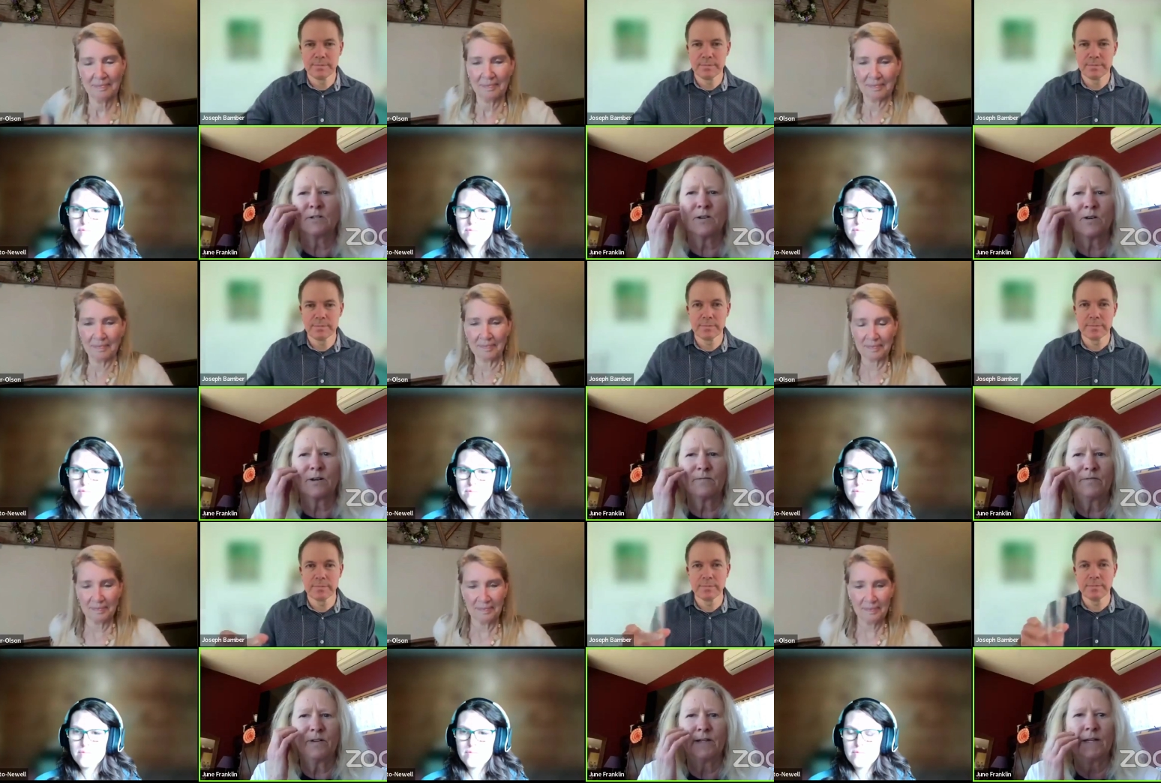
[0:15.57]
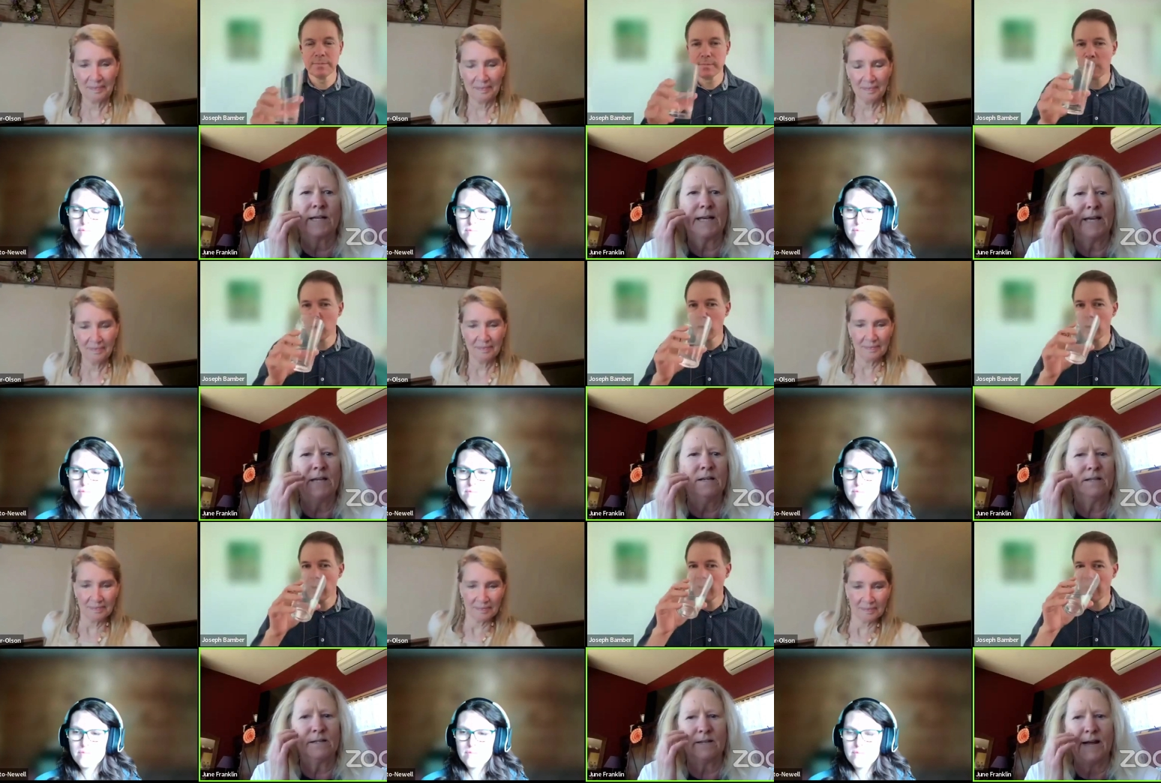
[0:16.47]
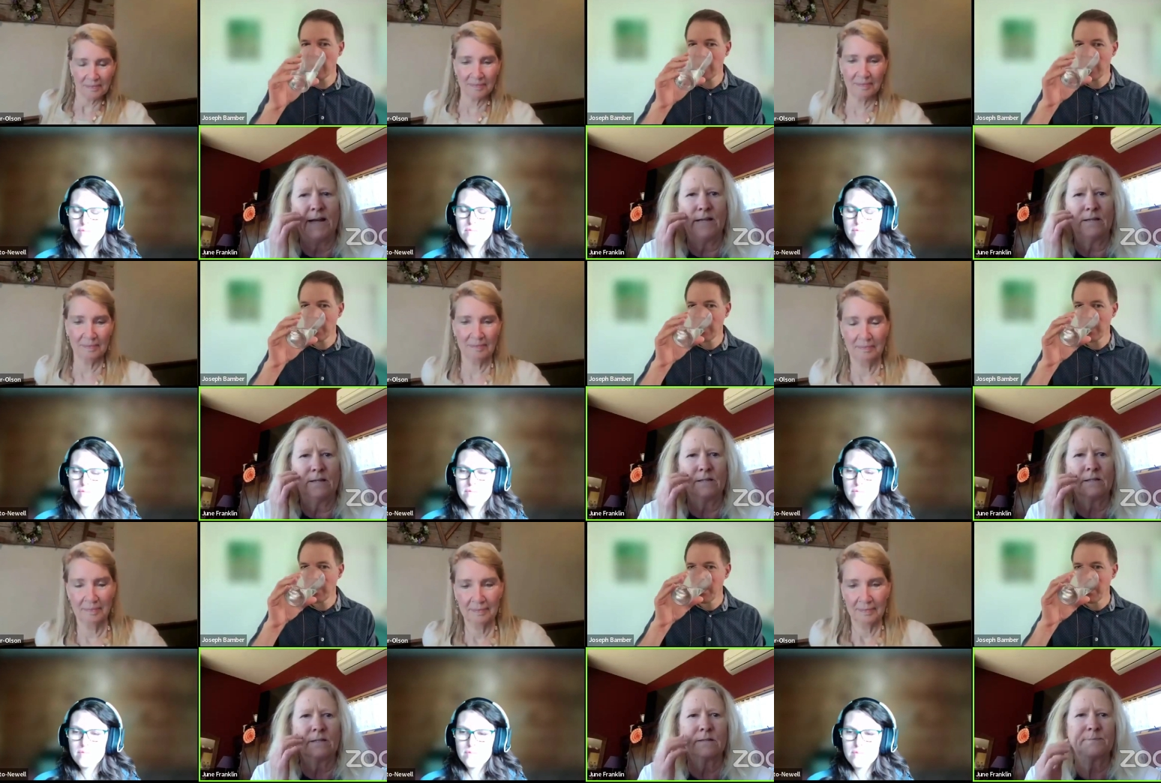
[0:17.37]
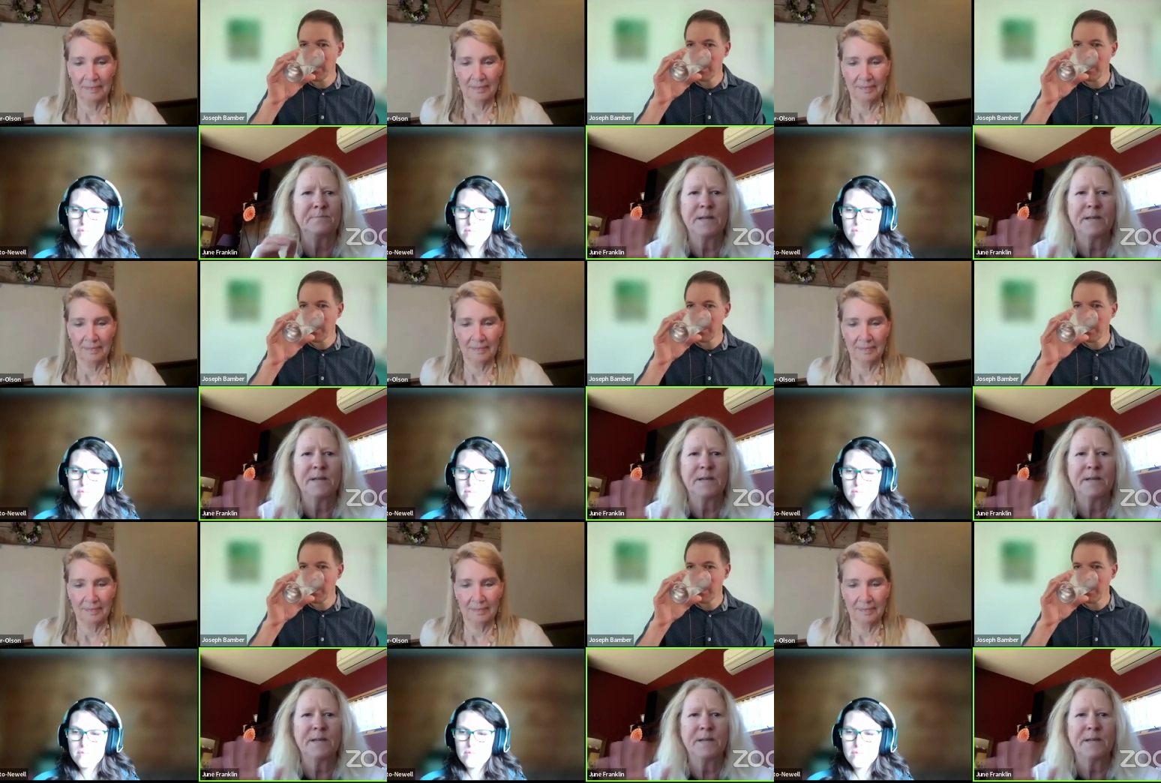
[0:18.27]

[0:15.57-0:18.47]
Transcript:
Speaker 1: it started feeling heat and achiness.